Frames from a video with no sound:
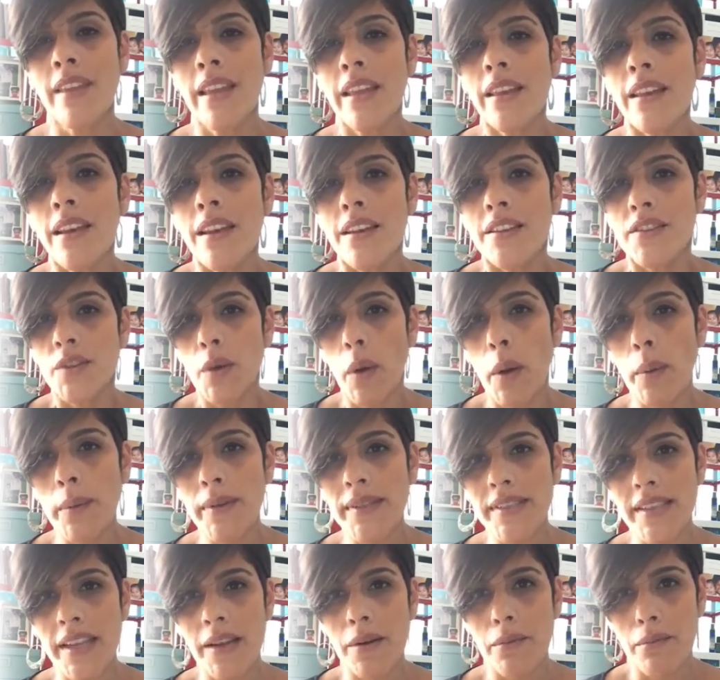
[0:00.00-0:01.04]
So when we say
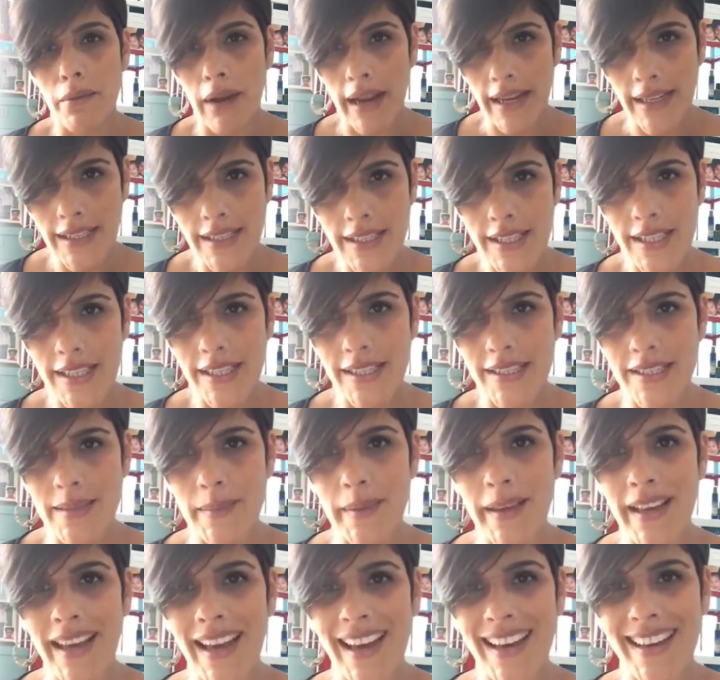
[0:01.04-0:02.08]
right, it's
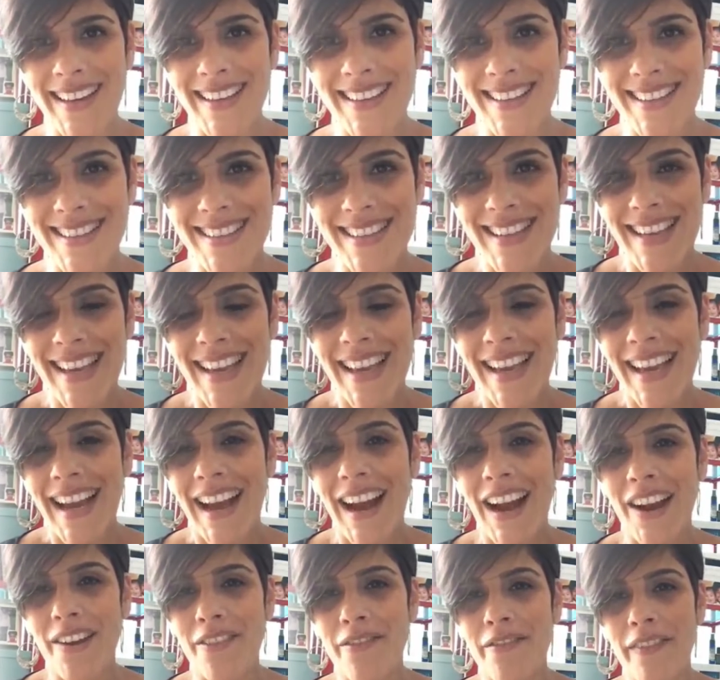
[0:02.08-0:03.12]
because our
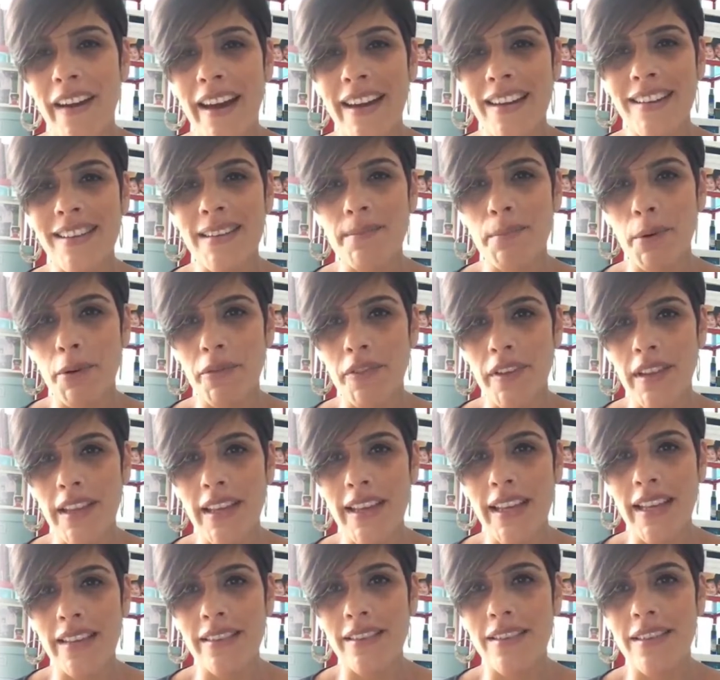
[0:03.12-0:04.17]
fat is lipophilic and
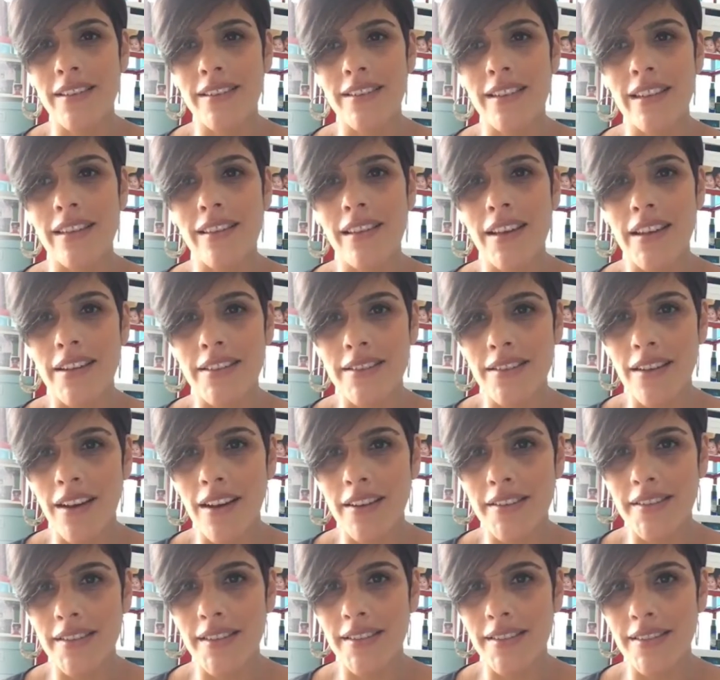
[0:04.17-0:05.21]
there is a lot of
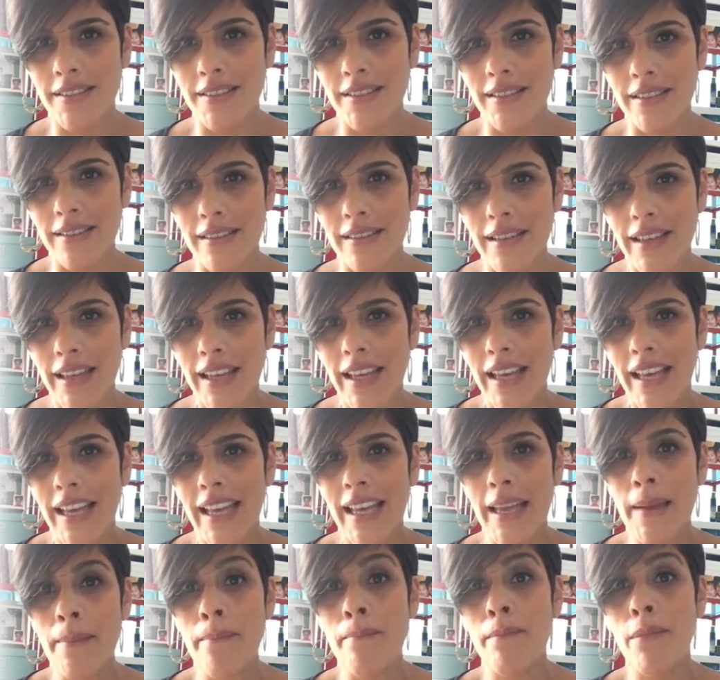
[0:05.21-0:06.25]
toxins and
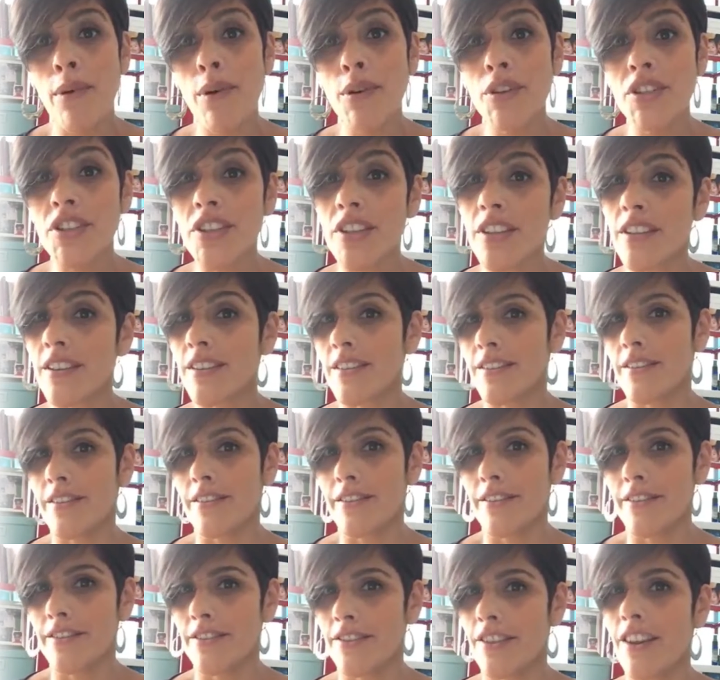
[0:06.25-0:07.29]
emotional
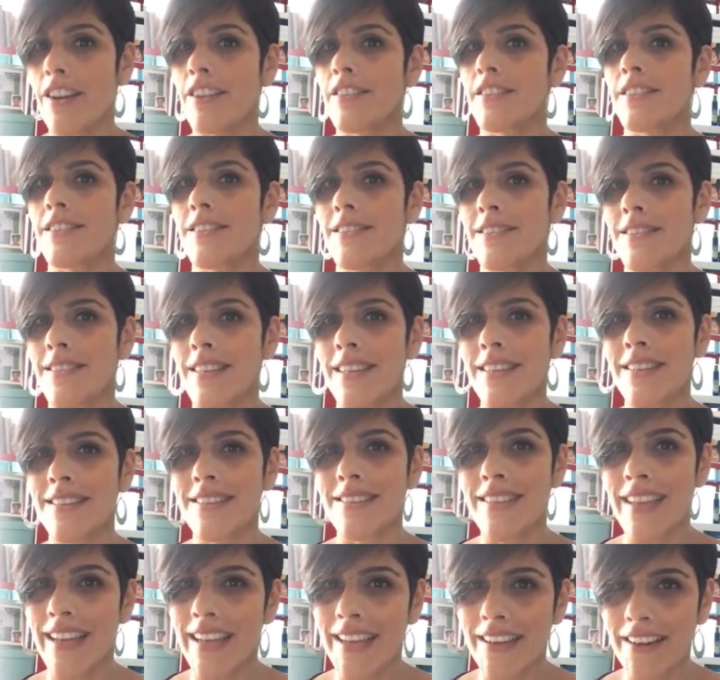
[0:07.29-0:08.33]
toxins that stay
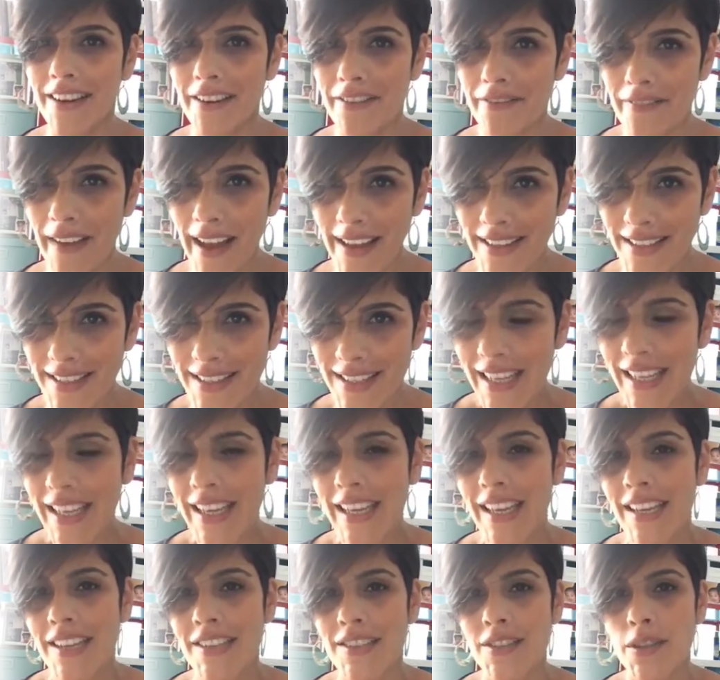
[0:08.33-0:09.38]
in our fat.
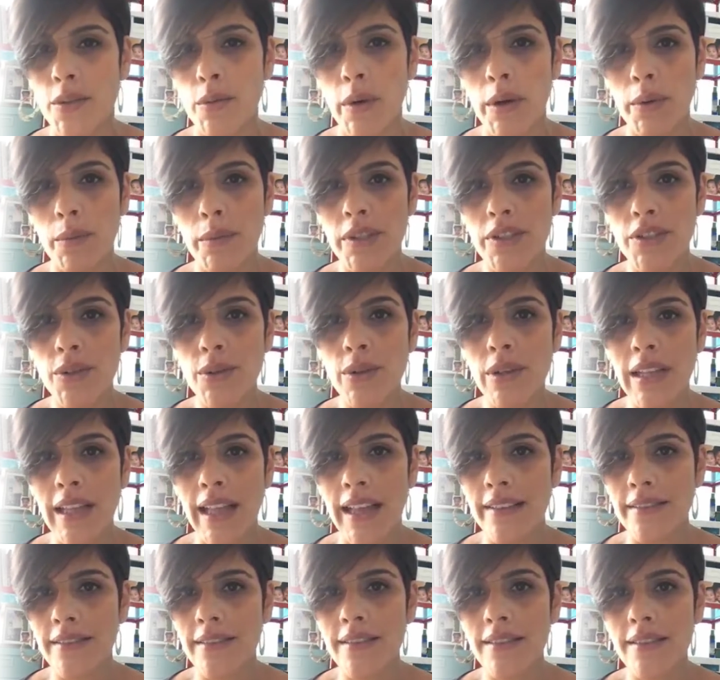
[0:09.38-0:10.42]
So when we do
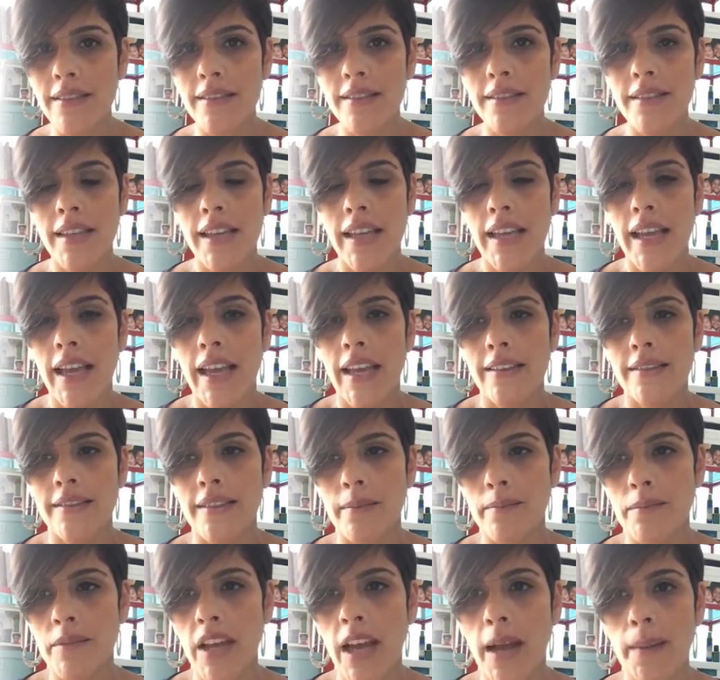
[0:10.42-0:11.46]
cleanse,
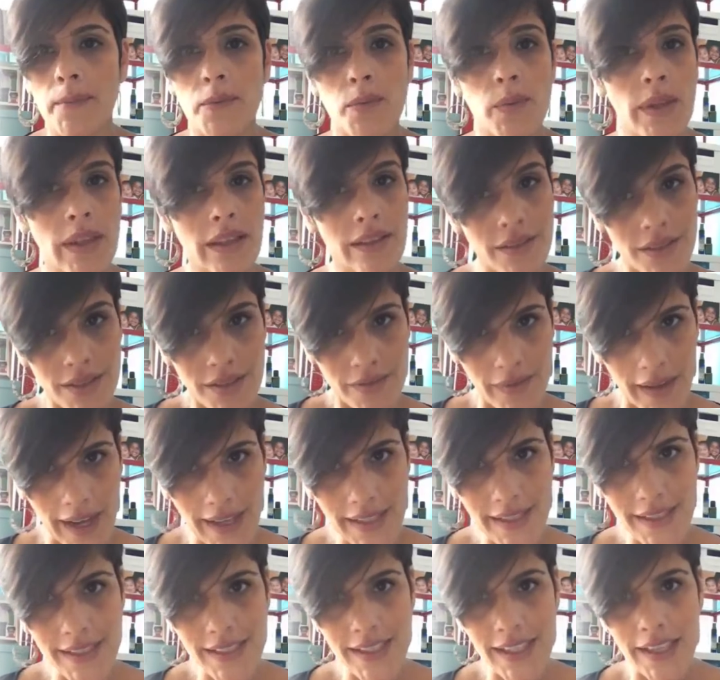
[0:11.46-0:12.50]
sometimes we lose
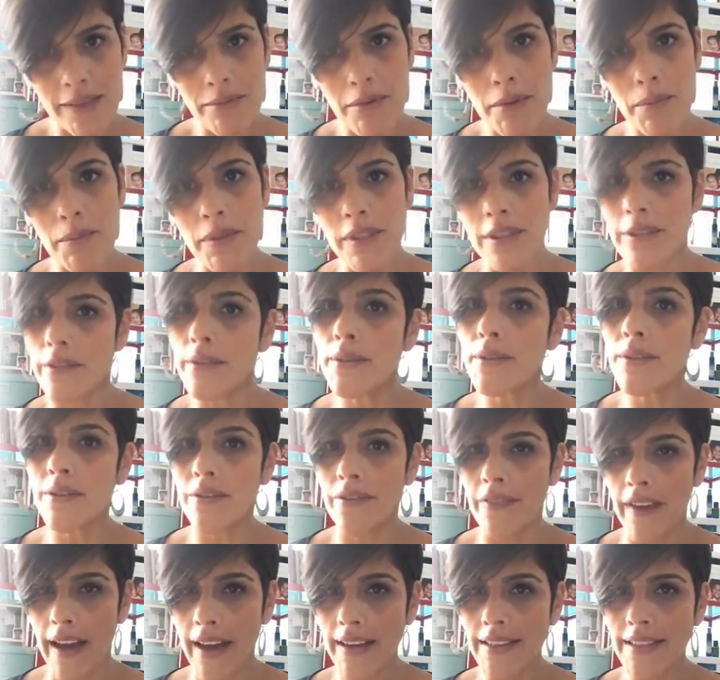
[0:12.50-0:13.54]
fat. And when we lose
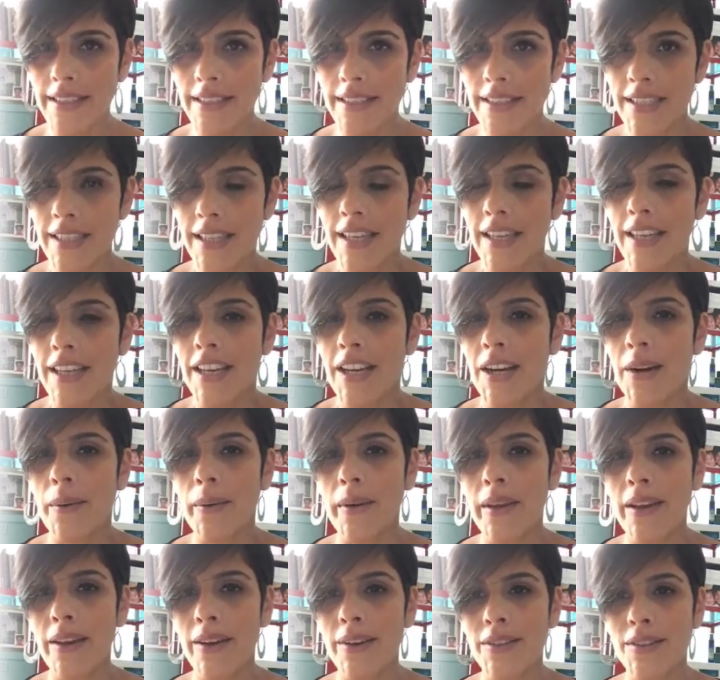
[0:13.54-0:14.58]
fat,
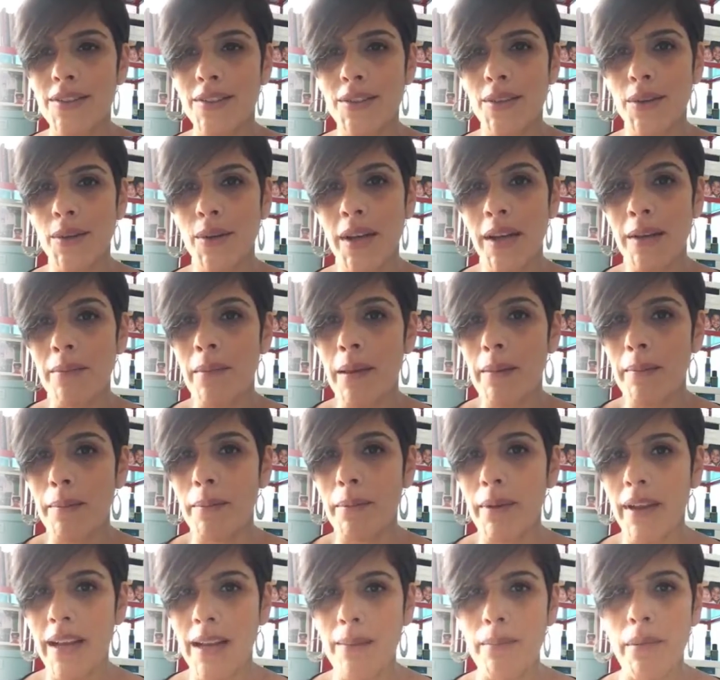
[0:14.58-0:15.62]
we also can maybe
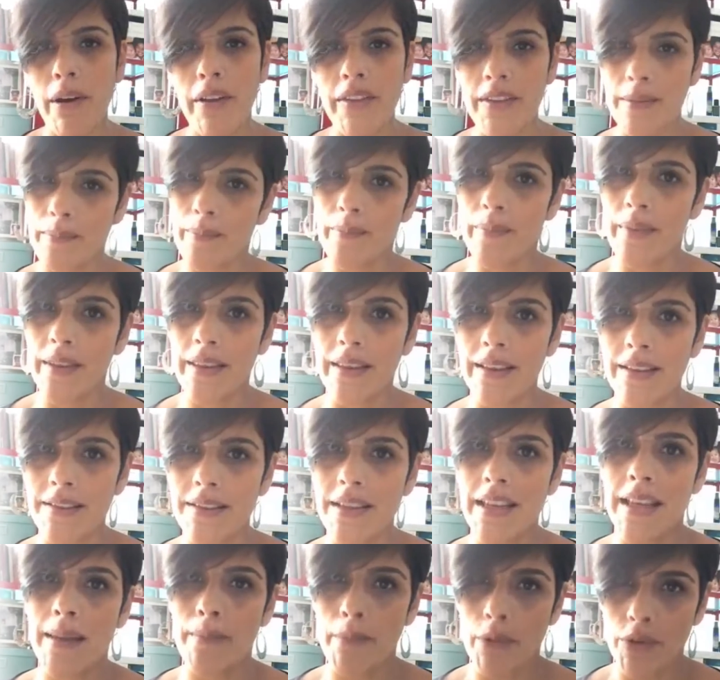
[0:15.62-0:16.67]
bring up all these
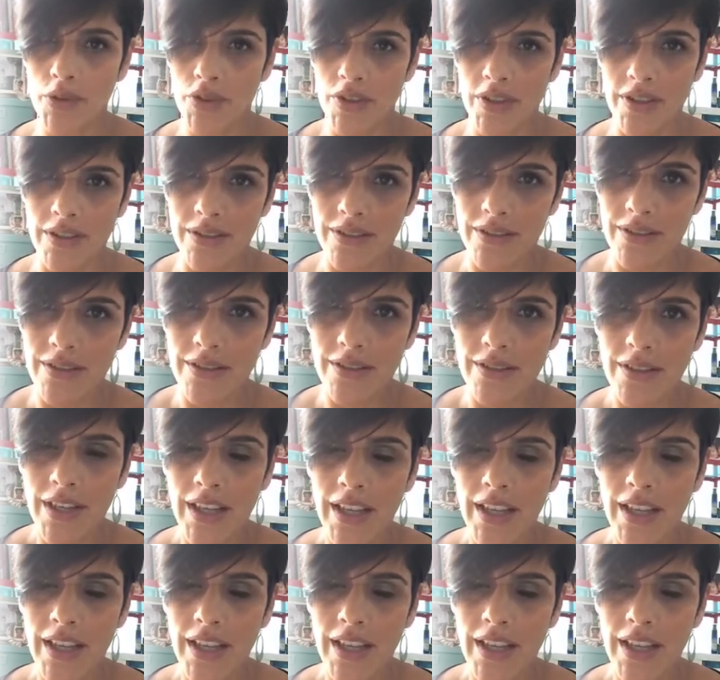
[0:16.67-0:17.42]
emotions.